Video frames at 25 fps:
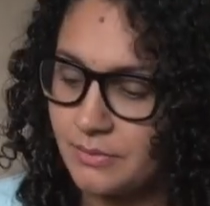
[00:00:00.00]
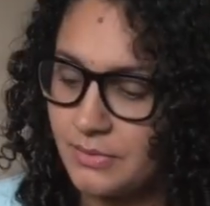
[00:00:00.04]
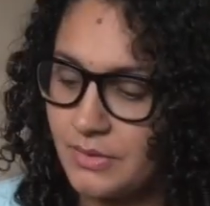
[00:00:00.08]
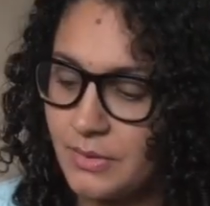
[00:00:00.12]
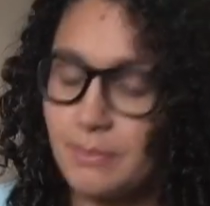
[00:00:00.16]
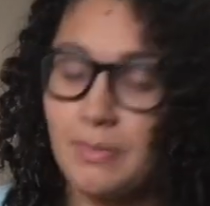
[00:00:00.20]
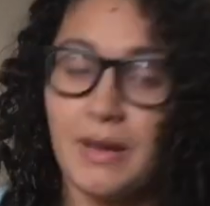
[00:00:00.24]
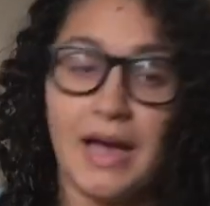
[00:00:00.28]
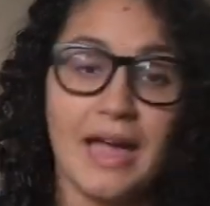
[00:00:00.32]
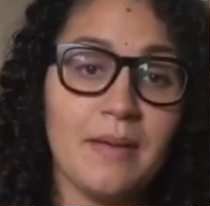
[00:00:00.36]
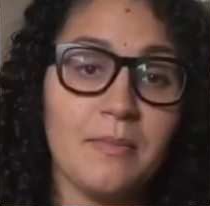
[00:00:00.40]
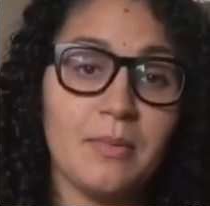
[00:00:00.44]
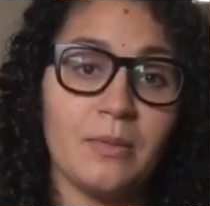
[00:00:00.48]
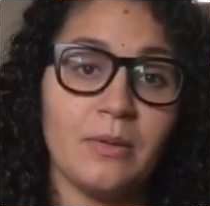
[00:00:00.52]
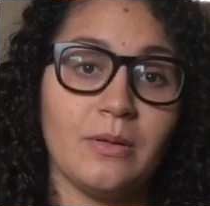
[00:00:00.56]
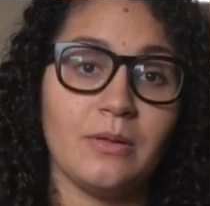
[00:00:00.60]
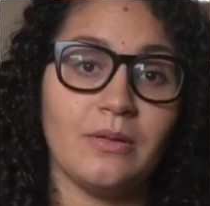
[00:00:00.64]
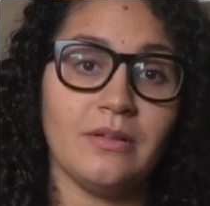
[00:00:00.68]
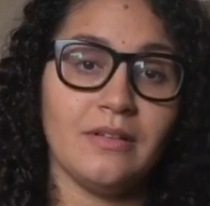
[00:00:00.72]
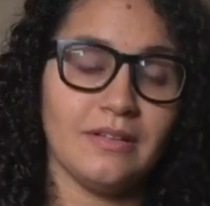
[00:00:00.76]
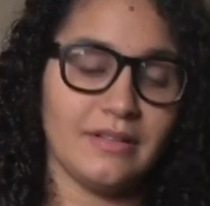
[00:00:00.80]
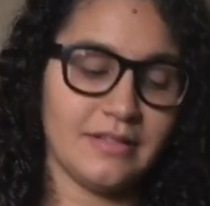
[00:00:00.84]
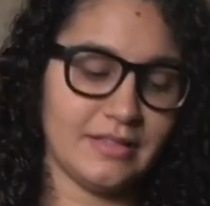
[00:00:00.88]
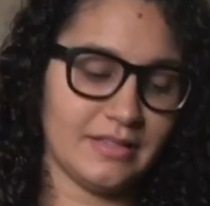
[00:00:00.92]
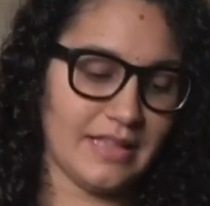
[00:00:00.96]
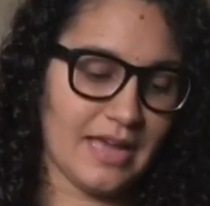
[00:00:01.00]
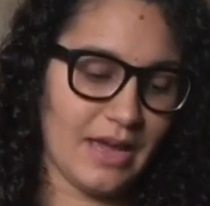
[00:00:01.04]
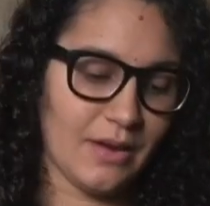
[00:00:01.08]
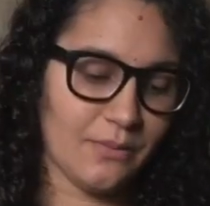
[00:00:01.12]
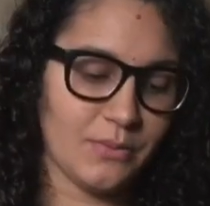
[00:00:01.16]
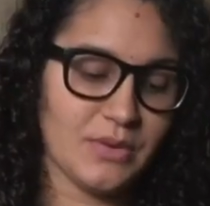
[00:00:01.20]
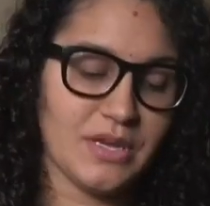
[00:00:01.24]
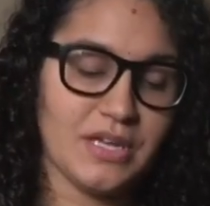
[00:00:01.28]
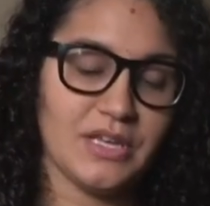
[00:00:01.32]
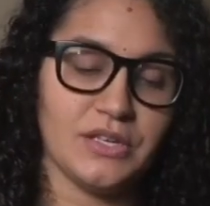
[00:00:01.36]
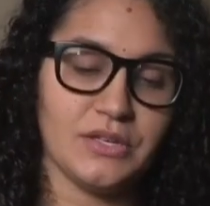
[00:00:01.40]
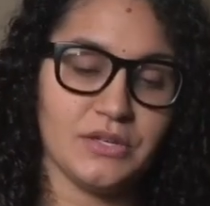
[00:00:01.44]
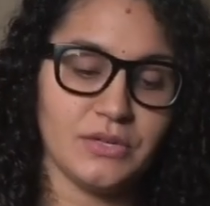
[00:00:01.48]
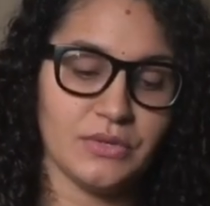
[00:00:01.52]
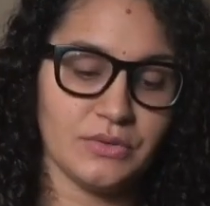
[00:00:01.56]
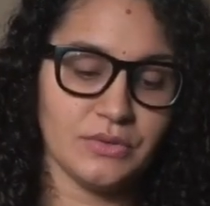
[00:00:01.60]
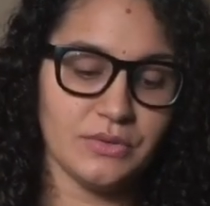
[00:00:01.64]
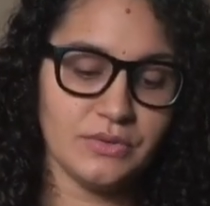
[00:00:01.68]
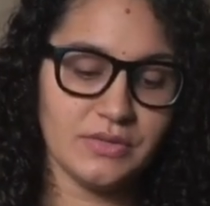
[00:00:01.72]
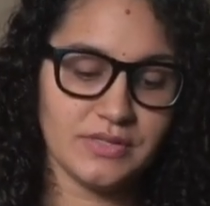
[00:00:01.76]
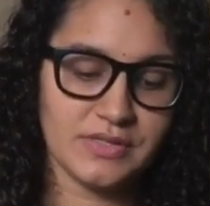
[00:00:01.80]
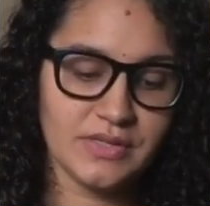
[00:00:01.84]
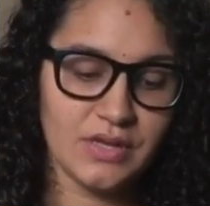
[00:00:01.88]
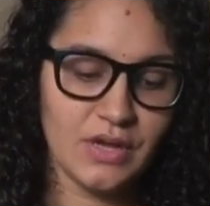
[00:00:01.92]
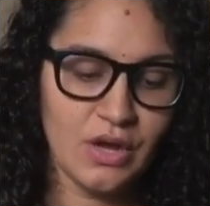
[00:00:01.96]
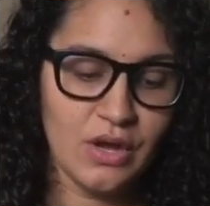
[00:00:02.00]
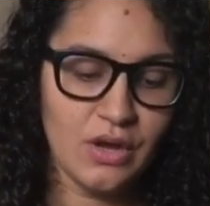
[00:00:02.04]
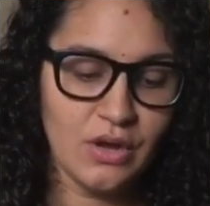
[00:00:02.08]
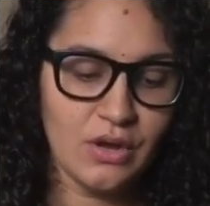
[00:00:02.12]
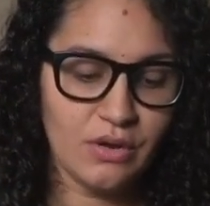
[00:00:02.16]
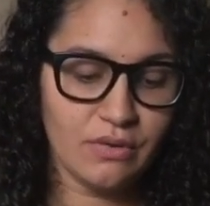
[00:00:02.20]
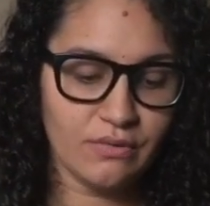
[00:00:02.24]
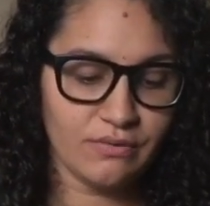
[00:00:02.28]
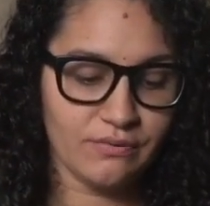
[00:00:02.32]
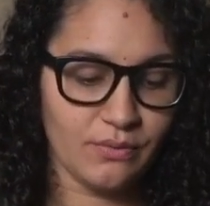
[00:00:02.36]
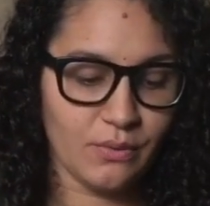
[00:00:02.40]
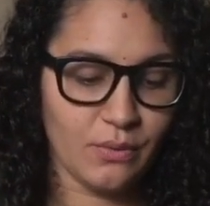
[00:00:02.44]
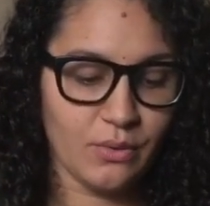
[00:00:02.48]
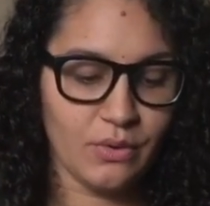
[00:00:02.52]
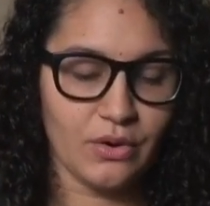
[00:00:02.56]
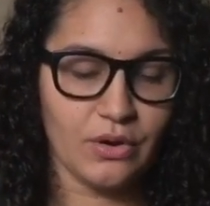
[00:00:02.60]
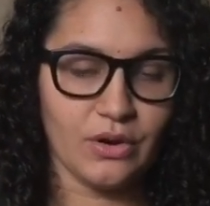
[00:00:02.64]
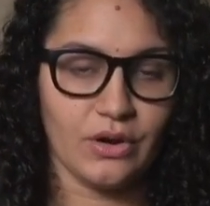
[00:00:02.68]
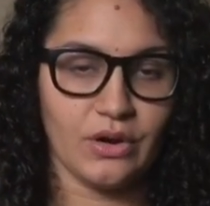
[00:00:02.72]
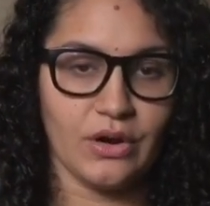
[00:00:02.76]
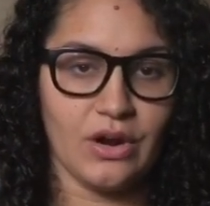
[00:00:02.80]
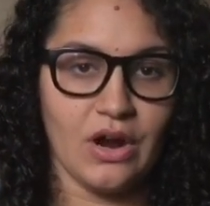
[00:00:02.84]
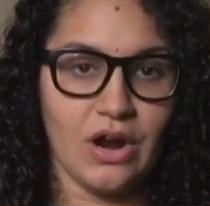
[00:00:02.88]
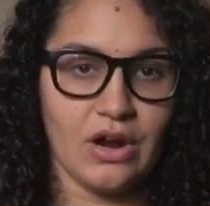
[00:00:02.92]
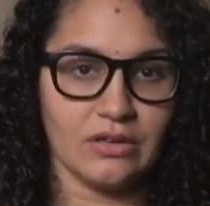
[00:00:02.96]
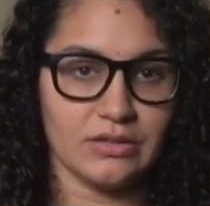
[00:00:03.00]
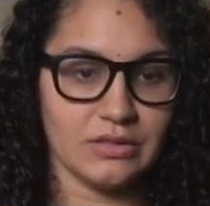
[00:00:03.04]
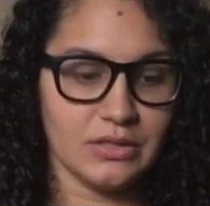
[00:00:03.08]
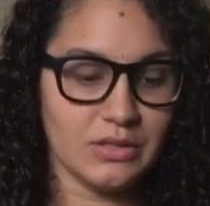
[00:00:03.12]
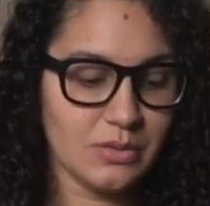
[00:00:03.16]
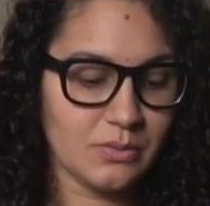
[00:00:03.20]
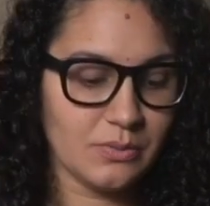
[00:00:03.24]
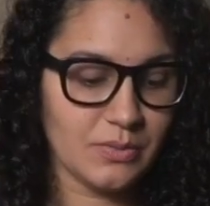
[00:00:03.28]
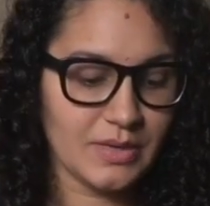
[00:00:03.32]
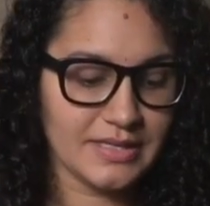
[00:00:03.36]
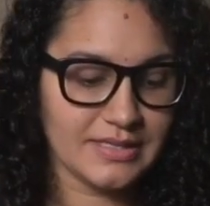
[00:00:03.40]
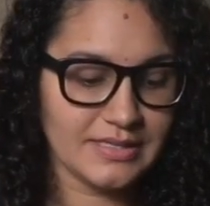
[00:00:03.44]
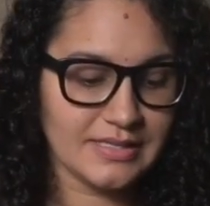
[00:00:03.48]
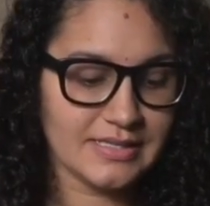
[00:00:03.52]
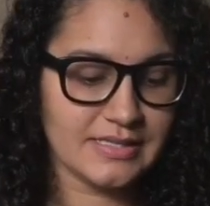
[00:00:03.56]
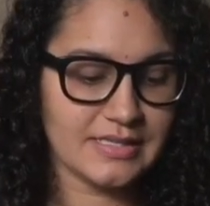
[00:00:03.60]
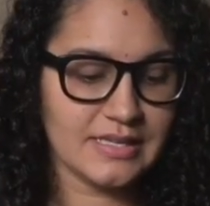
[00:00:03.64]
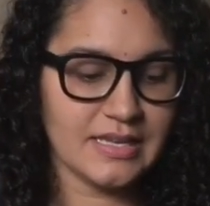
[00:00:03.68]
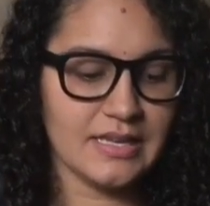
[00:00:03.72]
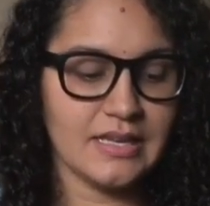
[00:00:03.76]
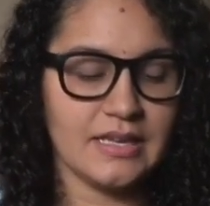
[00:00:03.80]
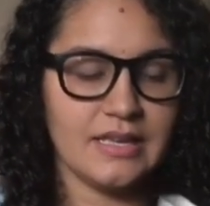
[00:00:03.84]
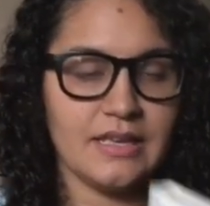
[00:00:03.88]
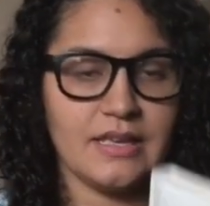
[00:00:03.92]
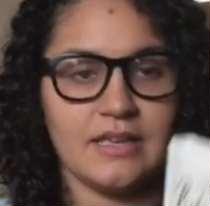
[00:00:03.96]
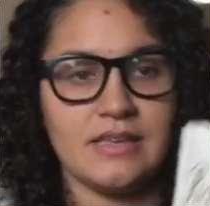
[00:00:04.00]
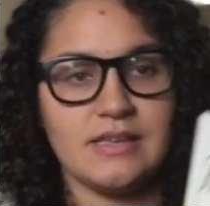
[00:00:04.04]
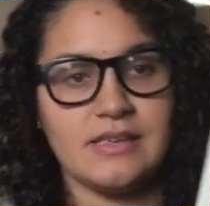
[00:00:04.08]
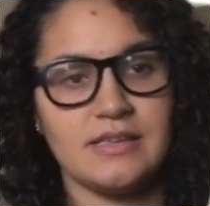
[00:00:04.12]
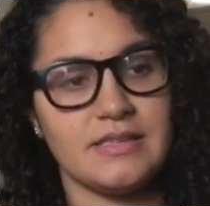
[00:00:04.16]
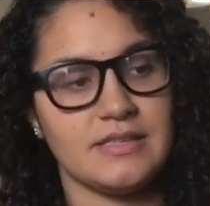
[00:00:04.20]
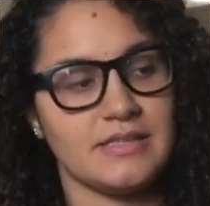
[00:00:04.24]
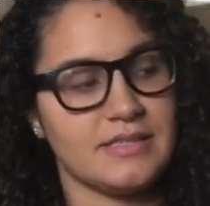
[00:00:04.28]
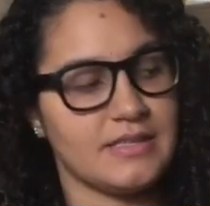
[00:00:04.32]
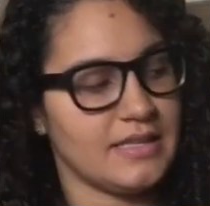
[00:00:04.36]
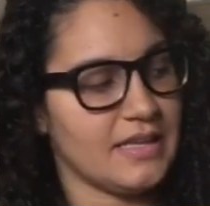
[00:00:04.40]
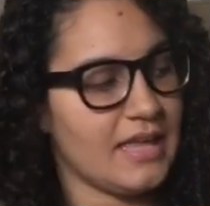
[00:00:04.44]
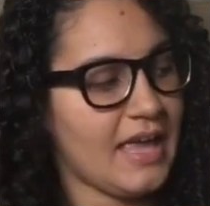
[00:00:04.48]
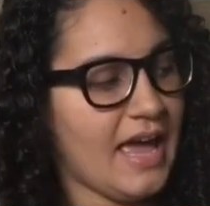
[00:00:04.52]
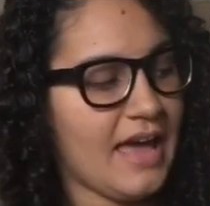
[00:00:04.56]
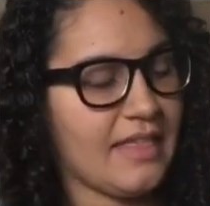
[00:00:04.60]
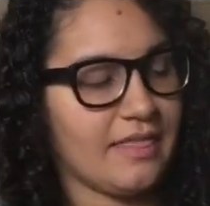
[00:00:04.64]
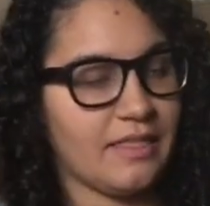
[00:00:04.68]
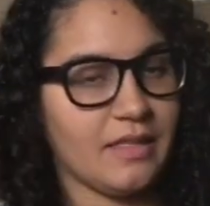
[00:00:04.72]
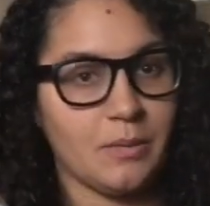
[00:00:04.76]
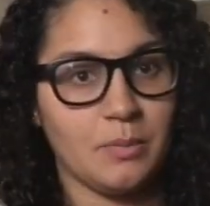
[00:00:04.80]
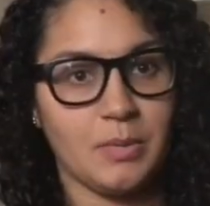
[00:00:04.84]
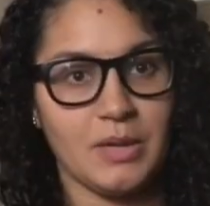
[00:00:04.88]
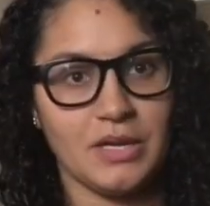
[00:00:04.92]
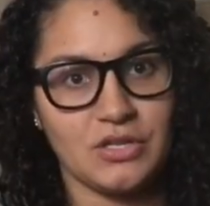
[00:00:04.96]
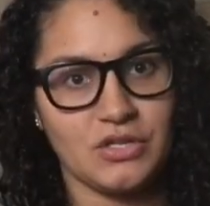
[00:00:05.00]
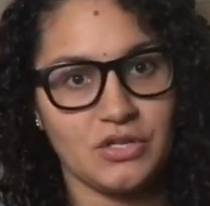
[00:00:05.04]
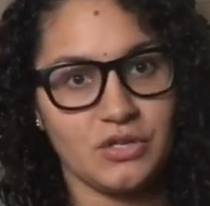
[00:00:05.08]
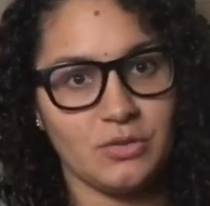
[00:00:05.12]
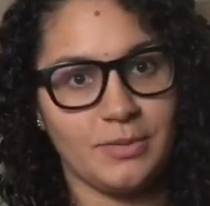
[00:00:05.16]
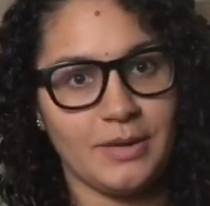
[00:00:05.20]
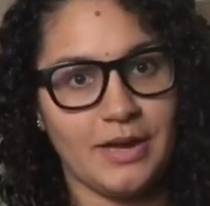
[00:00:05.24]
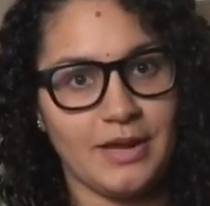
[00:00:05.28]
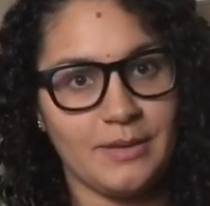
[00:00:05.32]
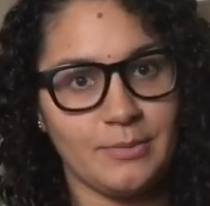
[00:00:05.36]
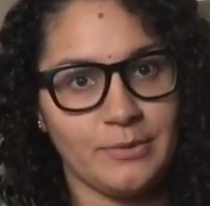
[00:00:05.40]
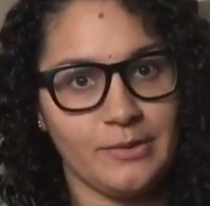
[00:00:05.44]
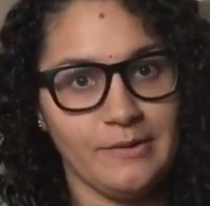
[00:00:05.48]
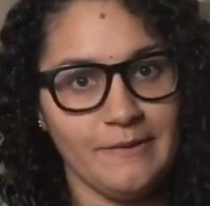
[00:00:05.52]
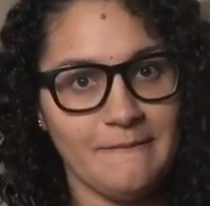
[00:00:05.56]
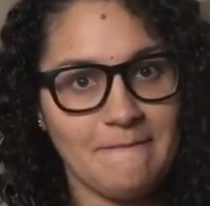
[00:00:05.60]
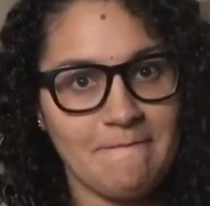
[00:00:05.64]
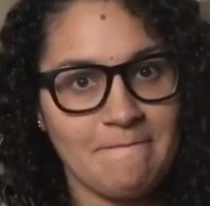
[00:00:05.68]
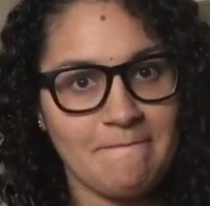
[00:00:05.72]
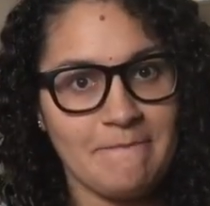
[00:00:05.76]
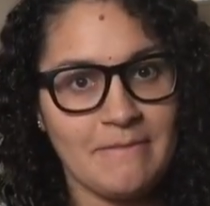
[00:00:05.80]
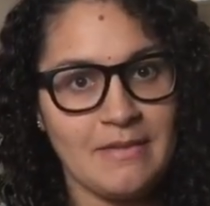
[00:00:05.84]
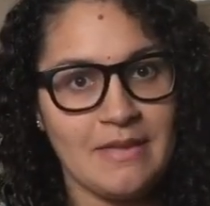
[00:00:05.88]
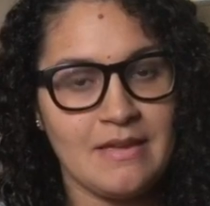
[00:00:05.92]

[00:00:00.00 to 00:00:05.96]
the Bible that we use for our little ones is the Catholic Picture Bible.